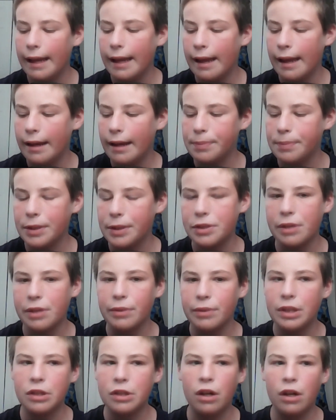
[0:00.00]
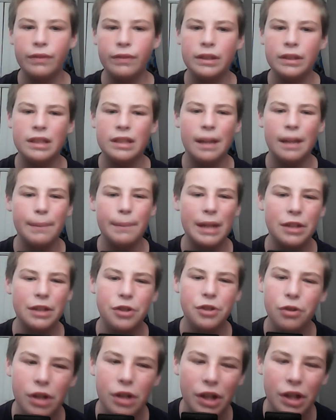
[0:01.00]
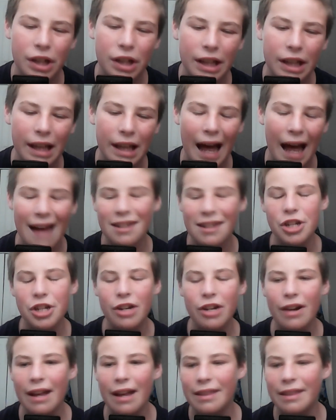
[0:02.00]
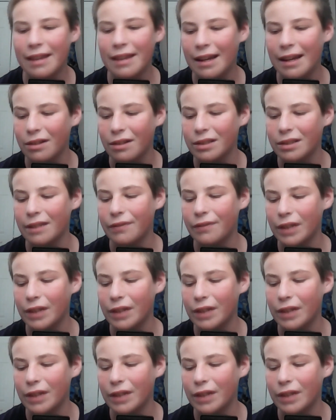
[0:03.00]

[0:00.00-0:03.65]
And especially with the Dolphins not being too good last year, I think it'll definitely